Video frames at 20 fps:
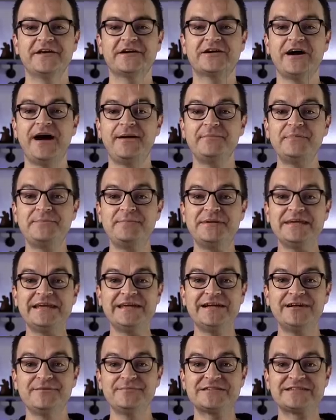The common
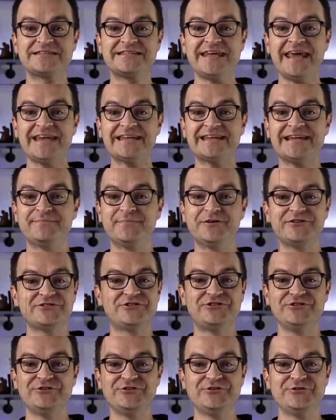beginner mistake number
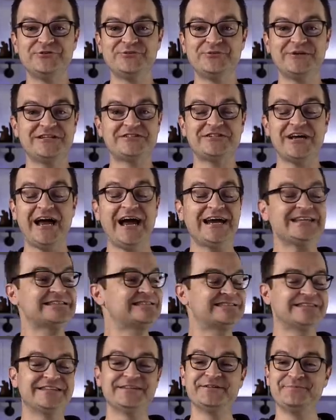two, which I
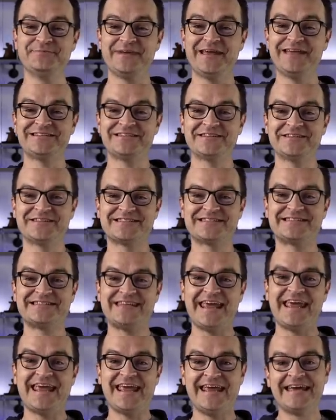still make to this
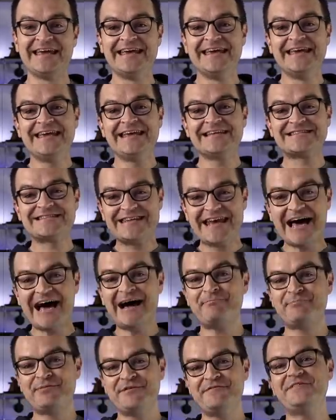day, is
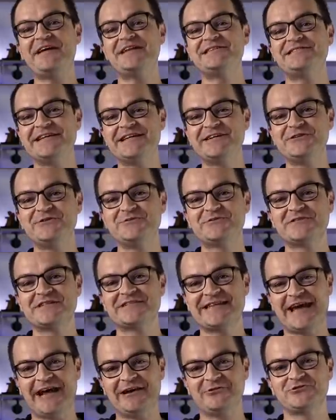not preventing
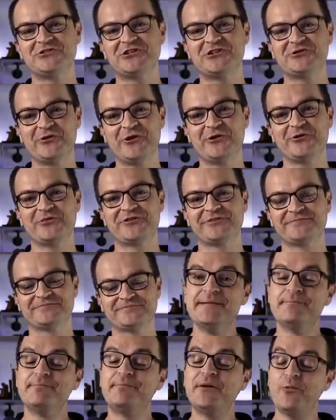nuisance algae growth.
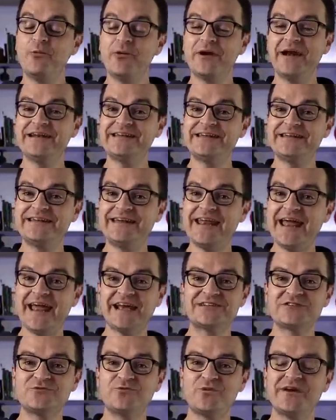But what I did
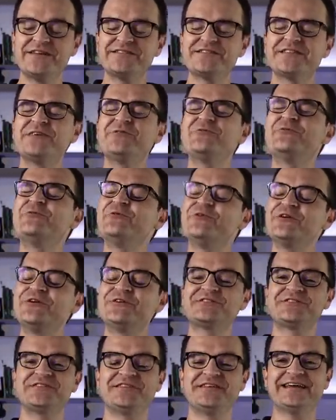next was the
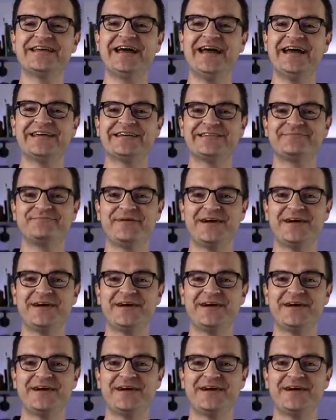worst thing I could